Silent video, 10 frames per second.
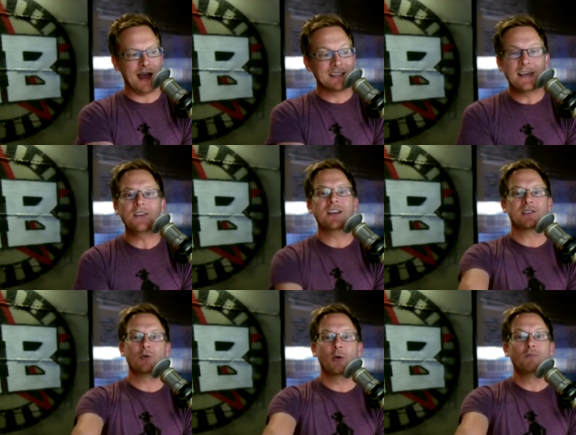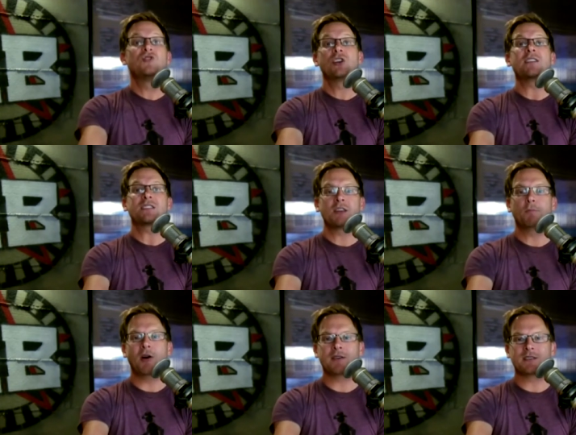and giving it to them just the
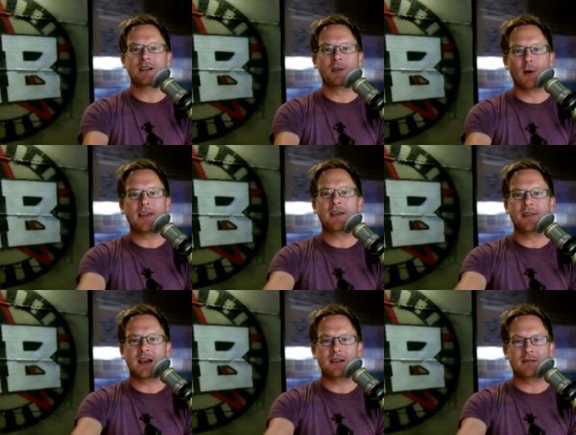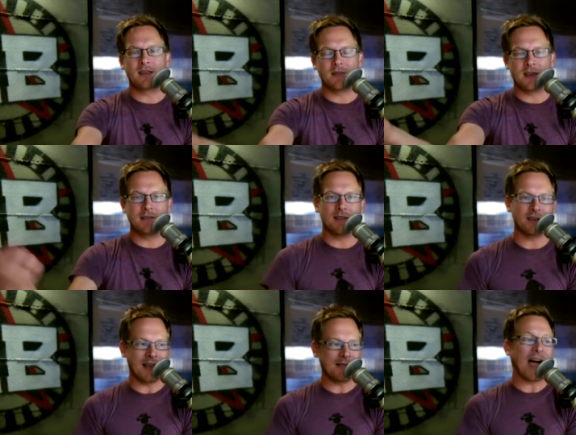parts in the way that they that they that
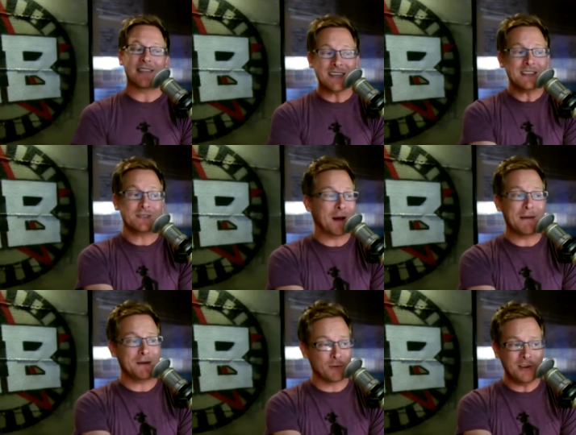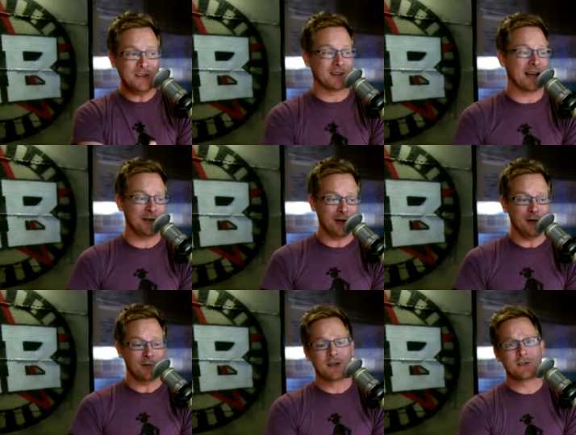they. I think this might be brilliant. I don't
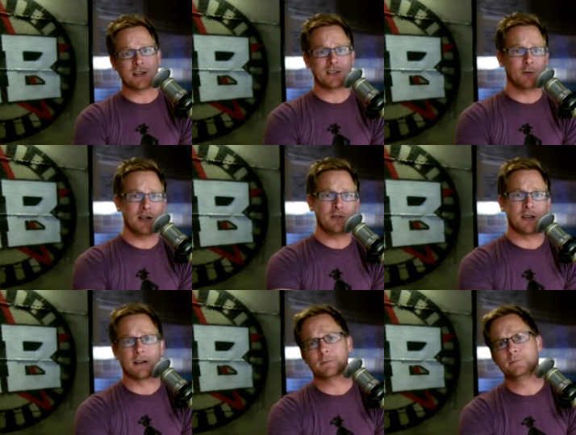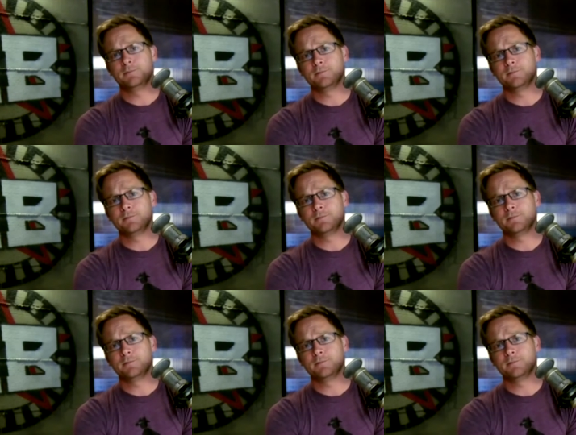know. Justin, I have to deal with